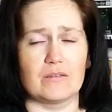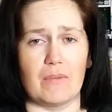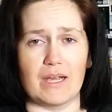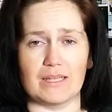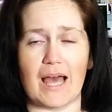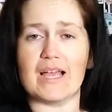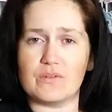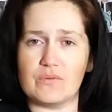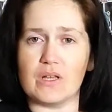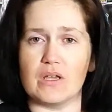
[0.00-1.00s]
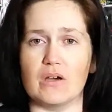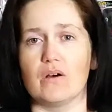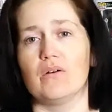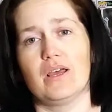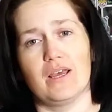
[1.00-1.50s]
my last
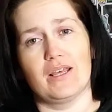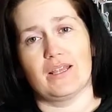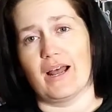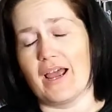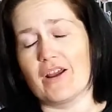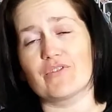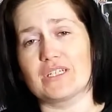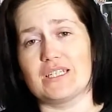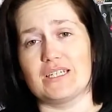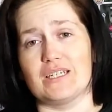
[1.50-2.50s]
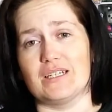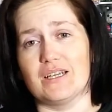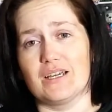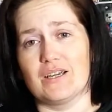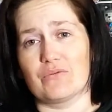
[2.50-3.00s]
video that I ever did
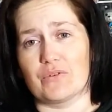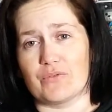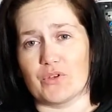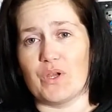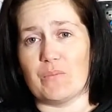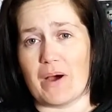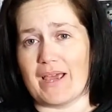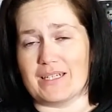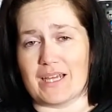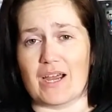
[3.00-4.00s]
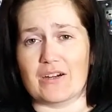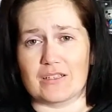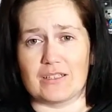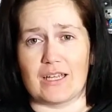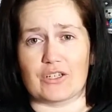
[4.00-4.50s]
reviewing my entire
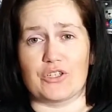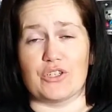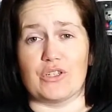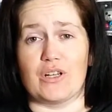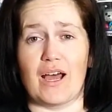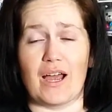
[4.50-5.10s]
collection,